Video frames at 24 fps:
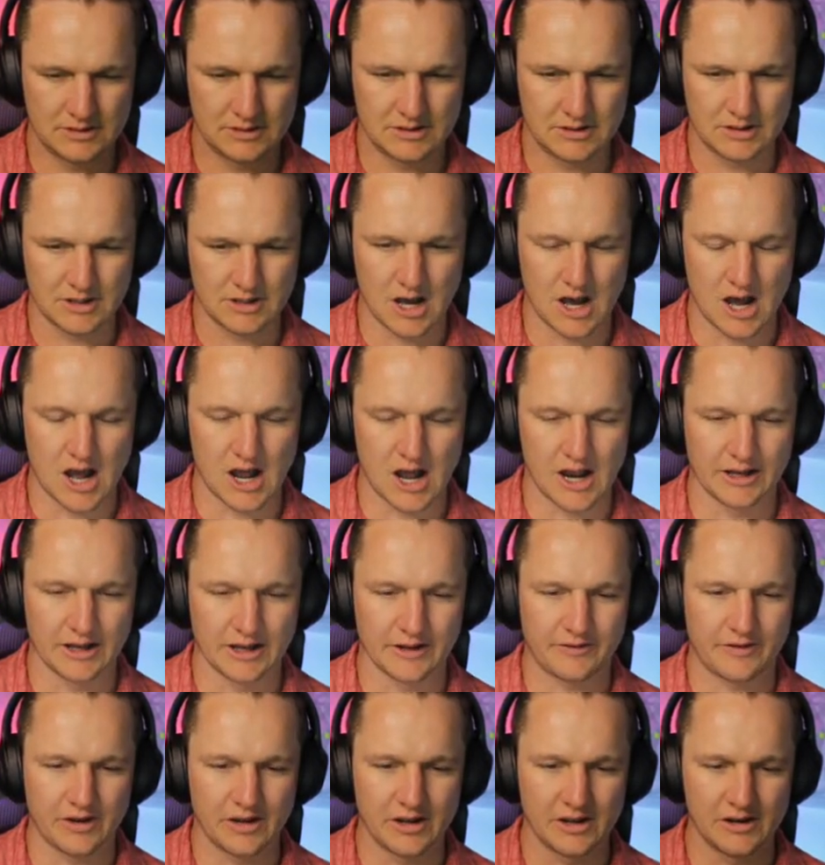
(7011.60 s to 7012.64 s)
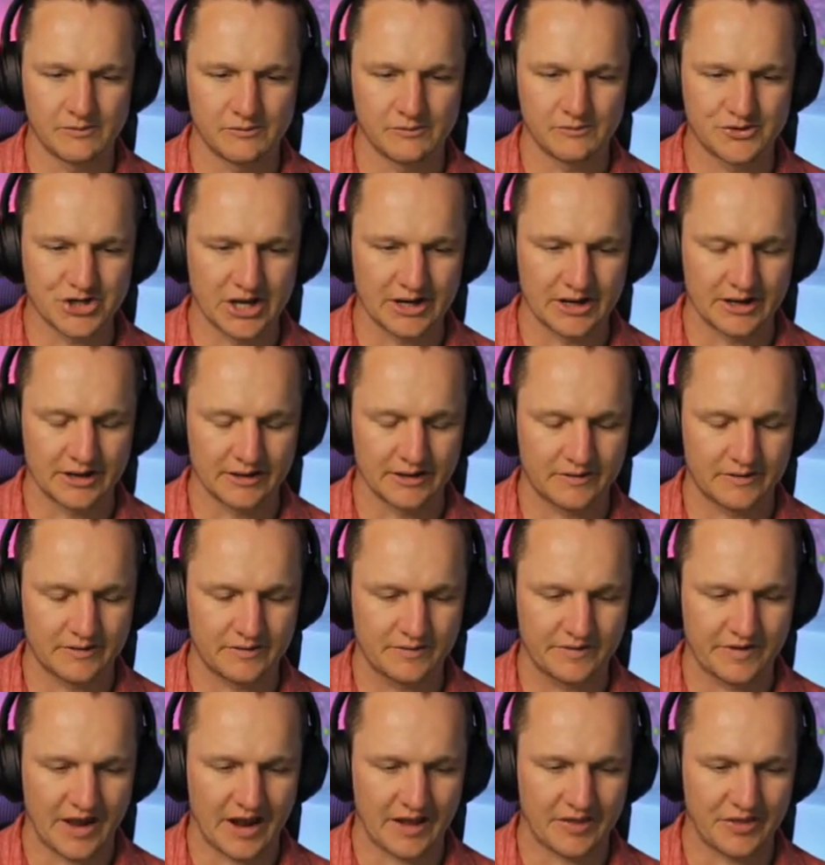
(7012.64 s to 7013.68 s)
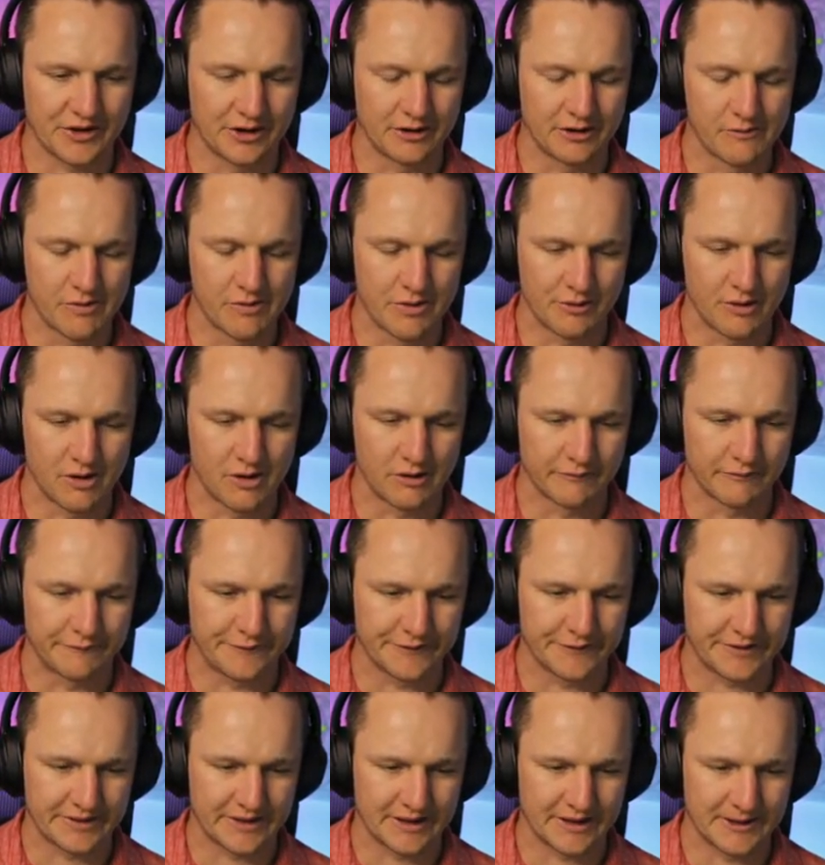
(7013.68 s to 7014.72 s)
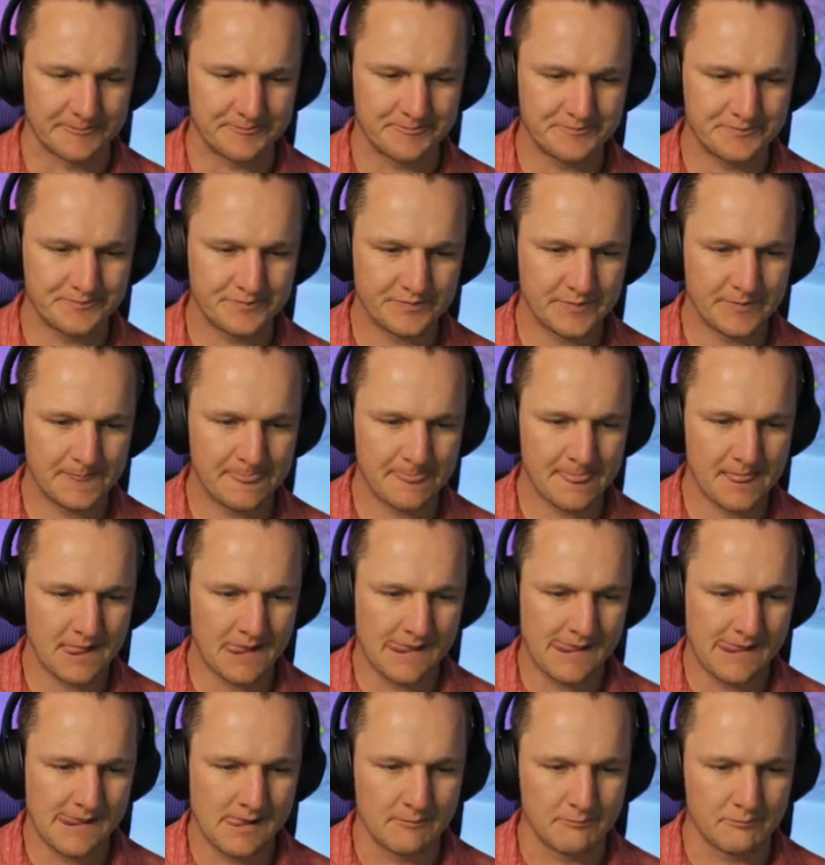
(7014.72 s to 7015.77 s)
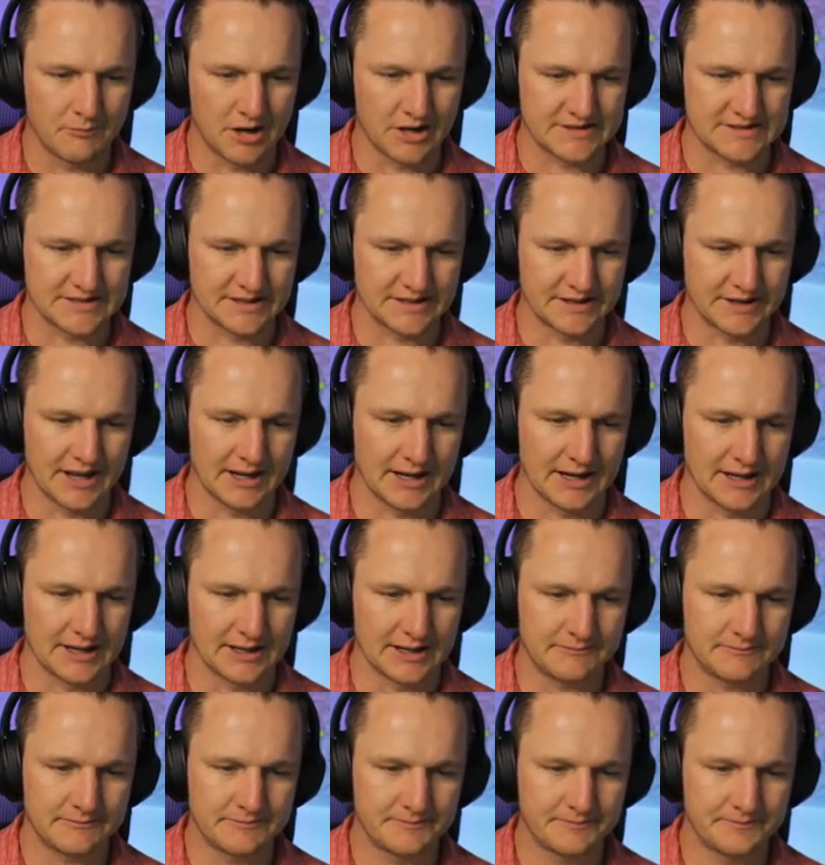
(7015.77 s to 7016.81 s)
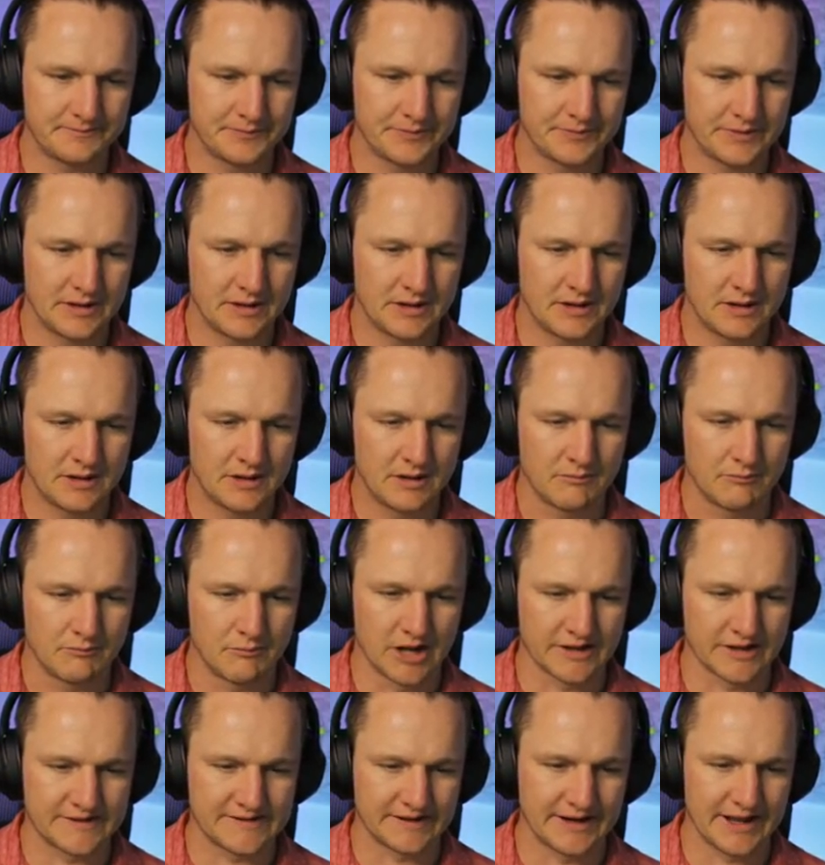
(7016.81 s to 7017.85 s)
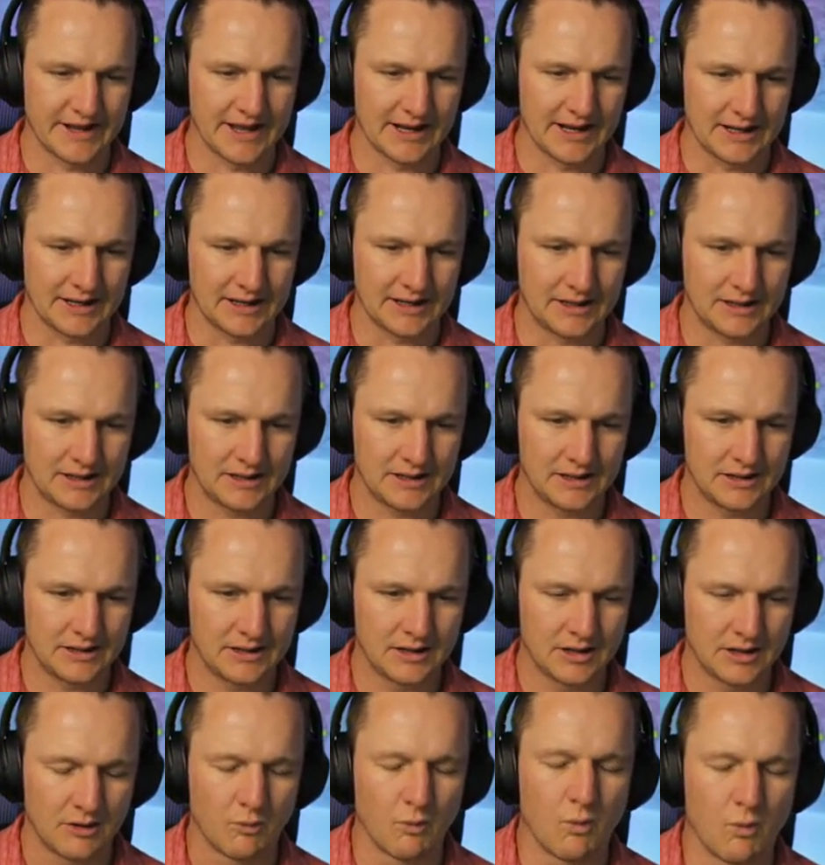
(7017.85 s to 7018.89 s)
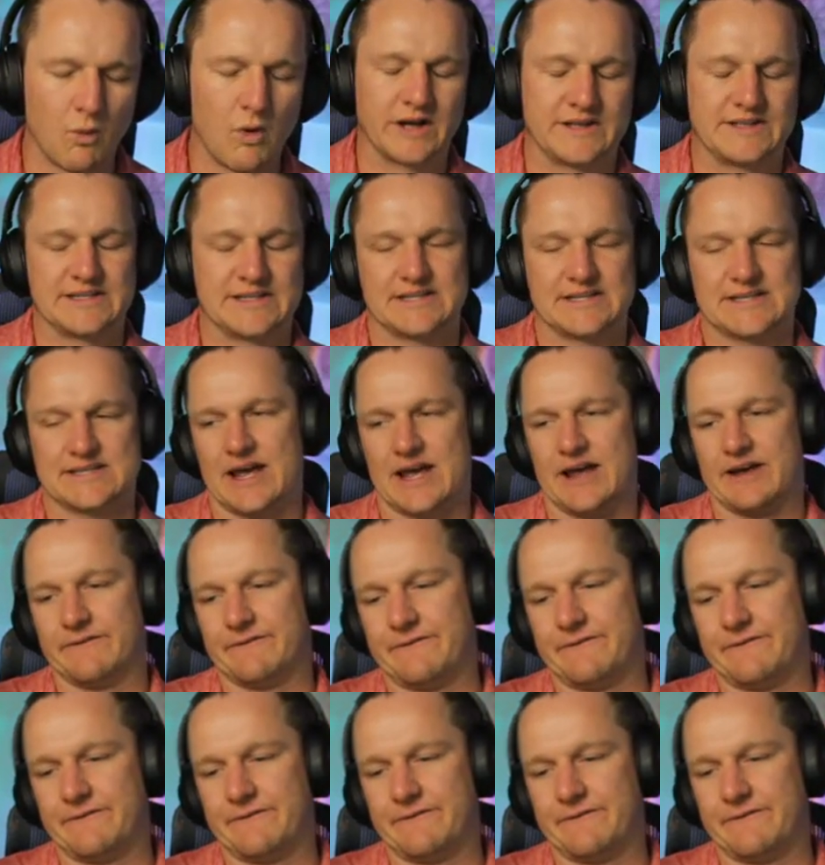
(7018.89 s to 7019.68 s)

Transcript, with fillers: I uh, he tried to take that on with the wrong foot there. Martinelli. Martinelli. What save.